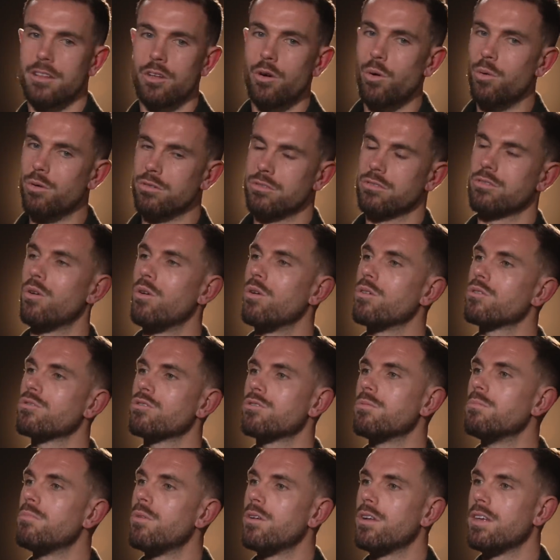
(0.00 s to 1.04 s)
They always thought
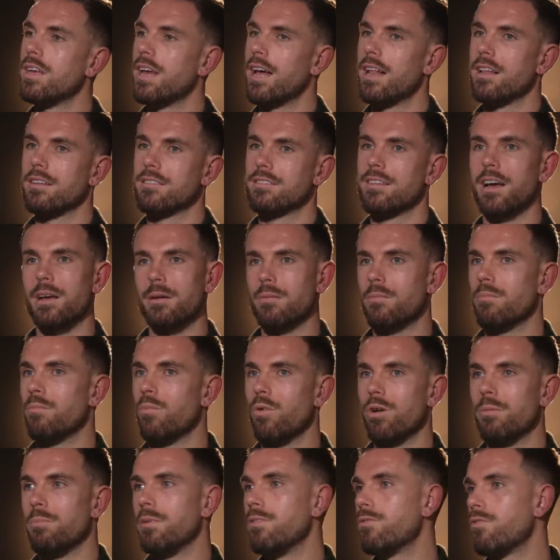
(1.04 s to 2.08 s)
somebody else, like
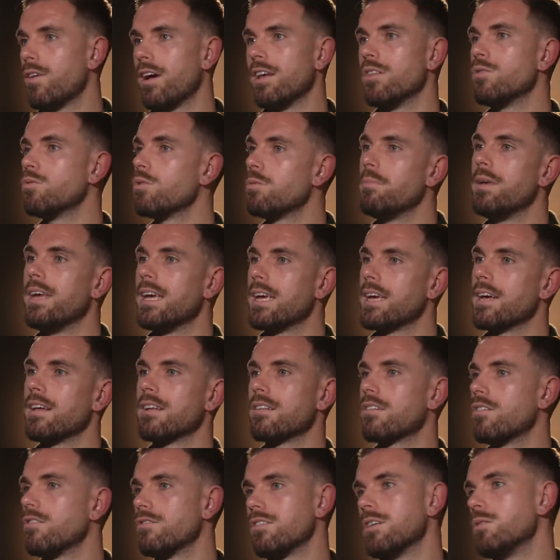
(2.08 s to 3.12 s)
one of my friends, would make it
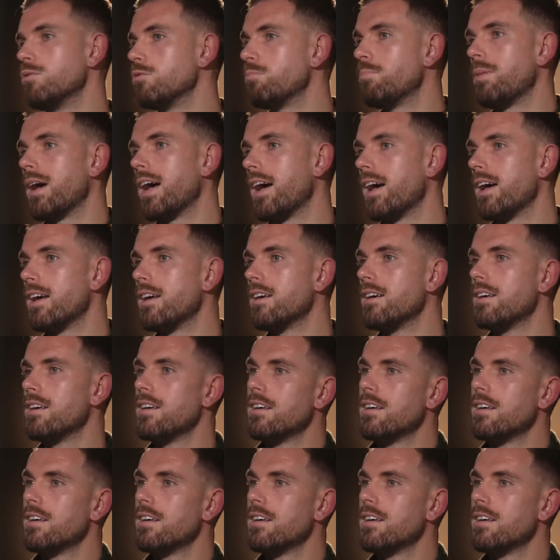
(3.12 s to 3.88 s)
because he was better.